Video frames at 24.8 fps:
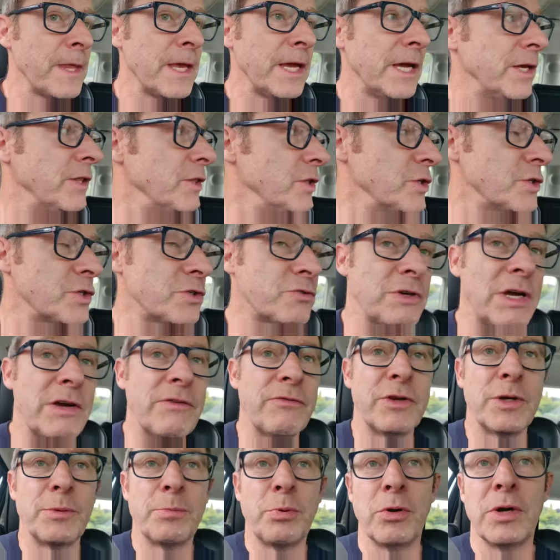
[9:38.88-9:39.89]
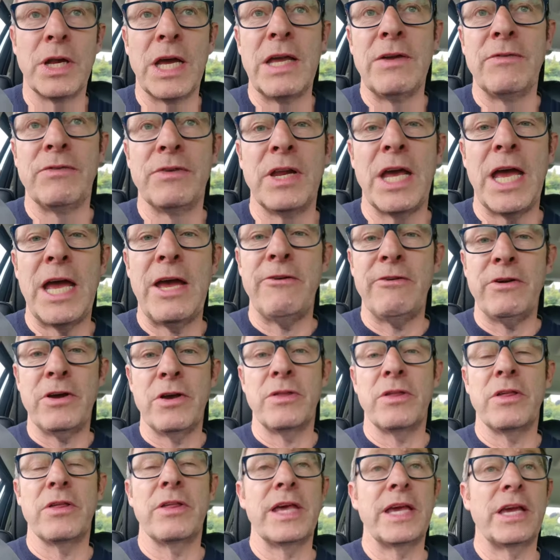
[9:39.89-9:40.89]
in the Stratford-upon-Avon area
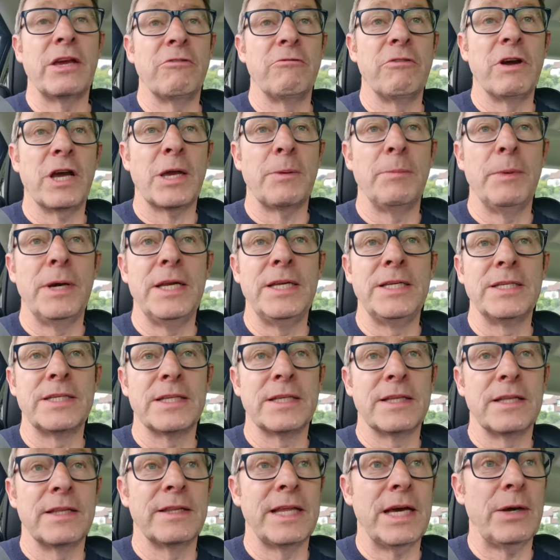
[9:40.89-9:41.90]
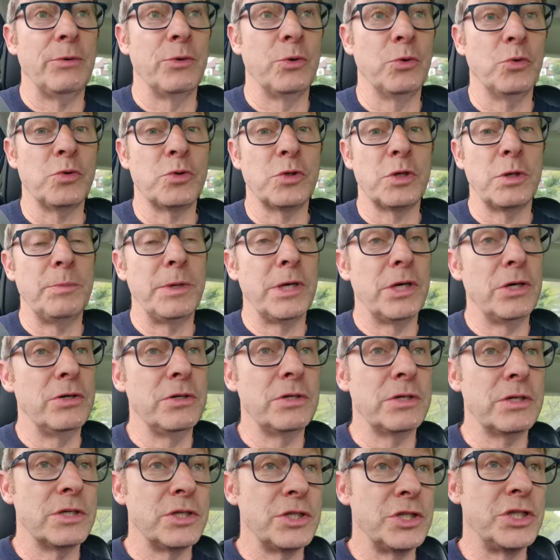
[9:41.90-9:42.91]
that they could recommend, that would also be good.
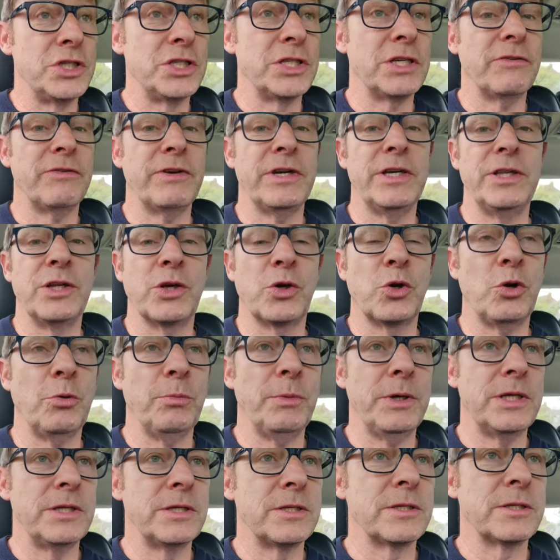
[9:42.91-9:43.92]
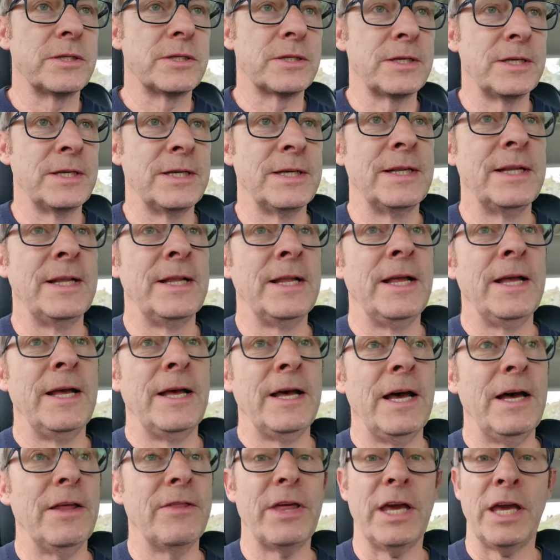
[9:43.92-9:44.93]
Shove it in the comments.
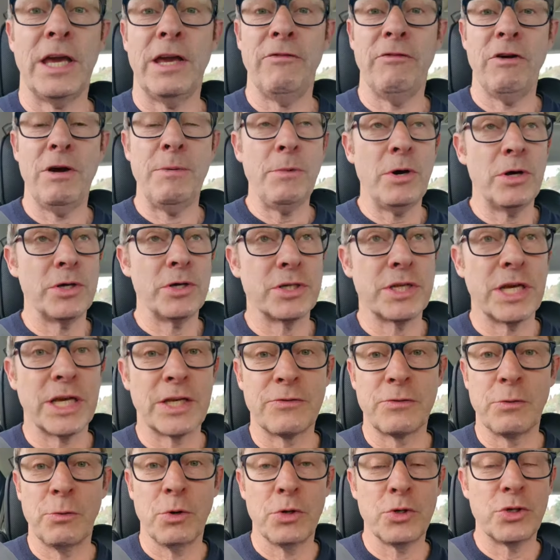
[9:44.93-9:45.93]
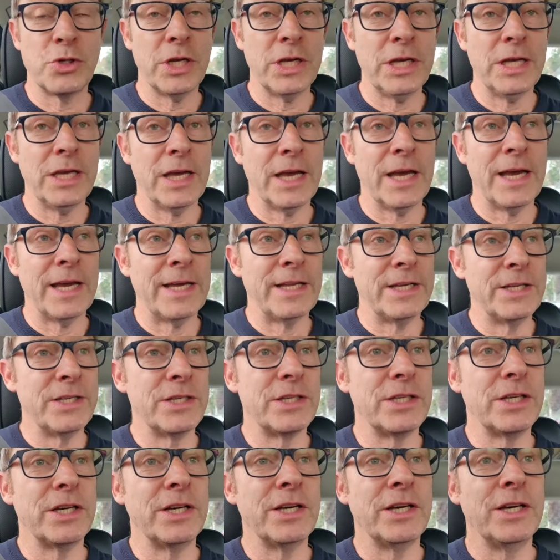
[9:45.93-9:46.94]
Thank you very much, thanks for watching, and
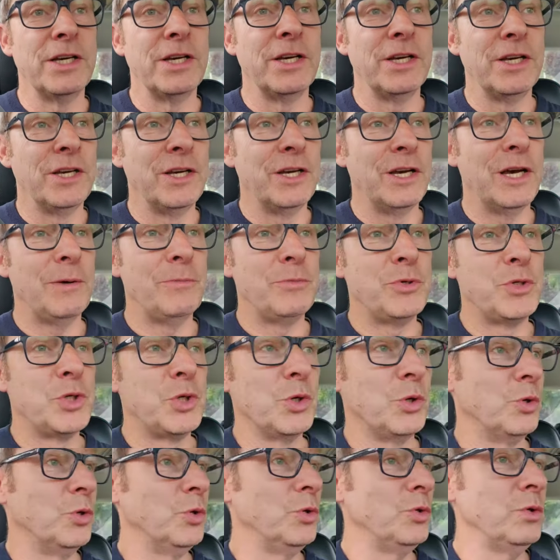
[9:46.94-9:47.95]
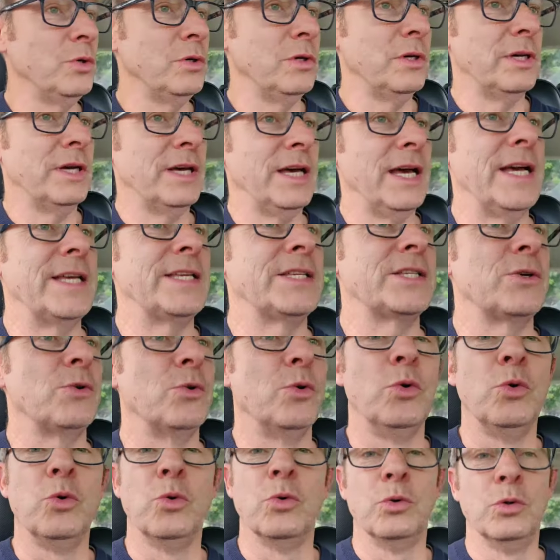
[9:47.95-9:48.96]
I'm sure, as
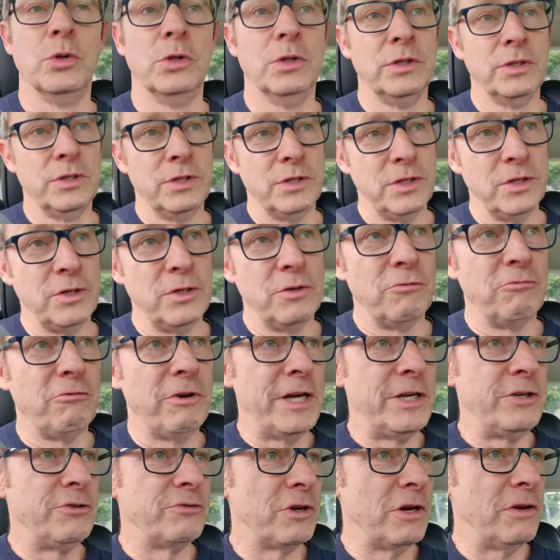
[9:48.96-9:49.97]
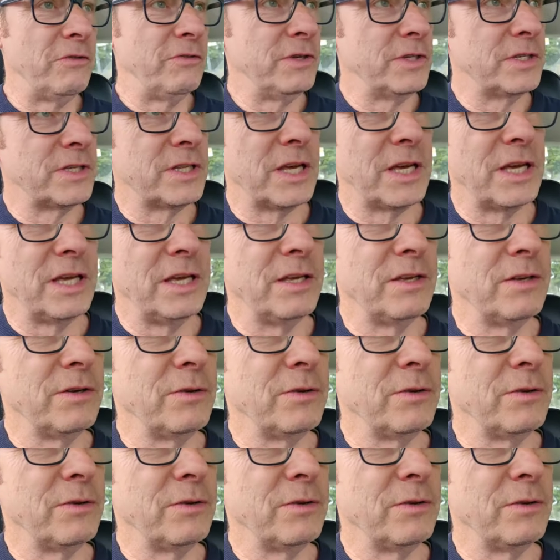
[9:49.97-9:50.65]
all Range Rovers, they